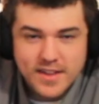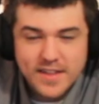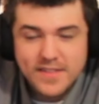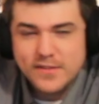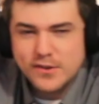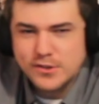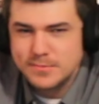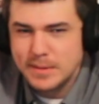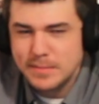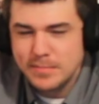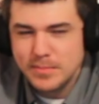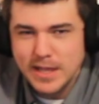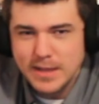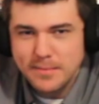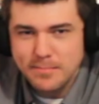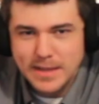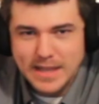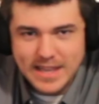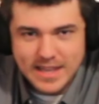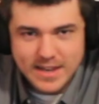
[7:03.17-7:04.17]
there's people like
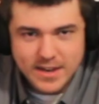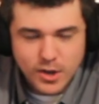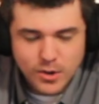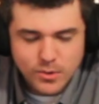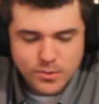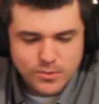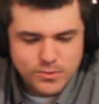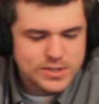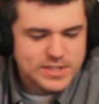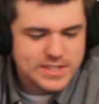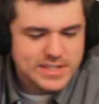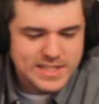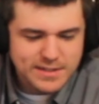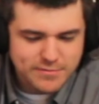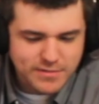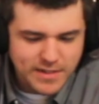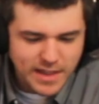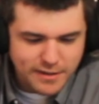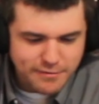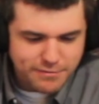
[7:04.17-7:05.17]
me, you know, who just live
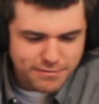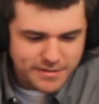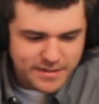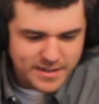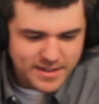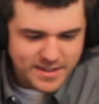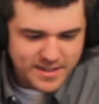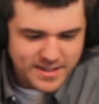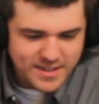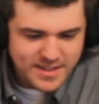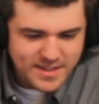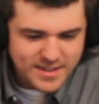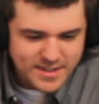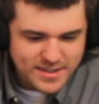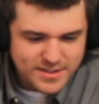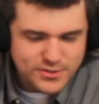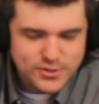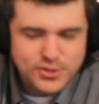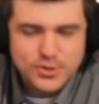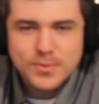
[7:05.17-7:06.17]
life,
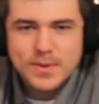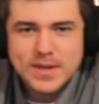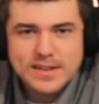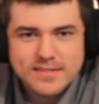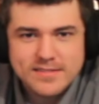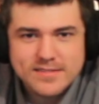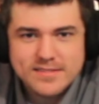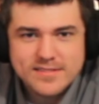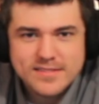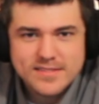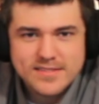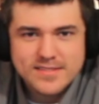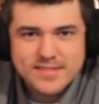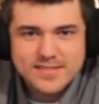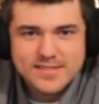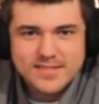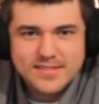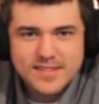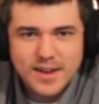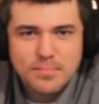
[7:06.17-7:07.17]
do it,
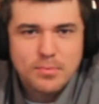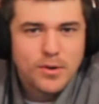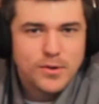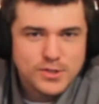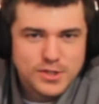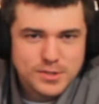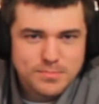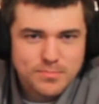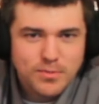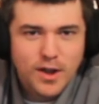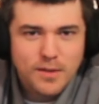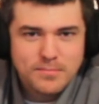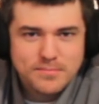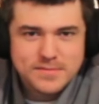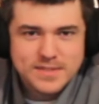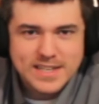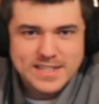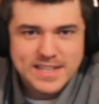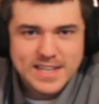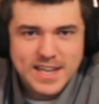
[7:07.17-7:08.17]
approach the problems
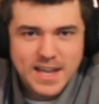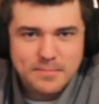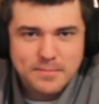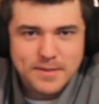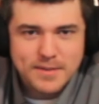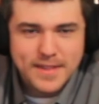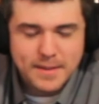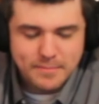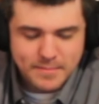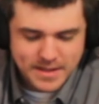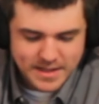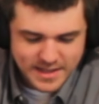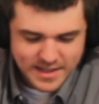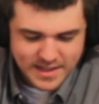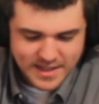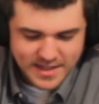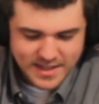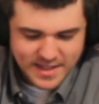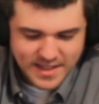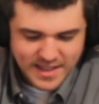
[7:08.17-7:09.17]
as they come to them.
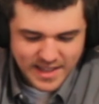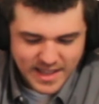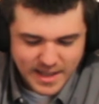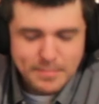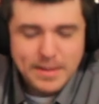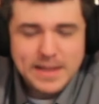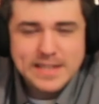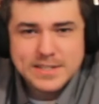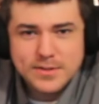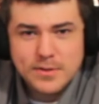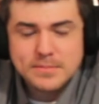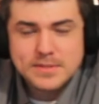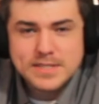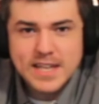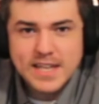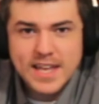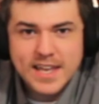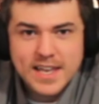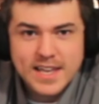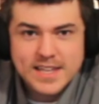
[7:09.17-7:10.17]
And basically what I'm
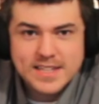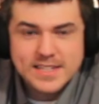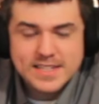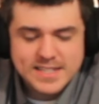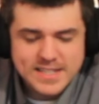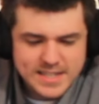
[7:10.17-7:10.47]
saying is,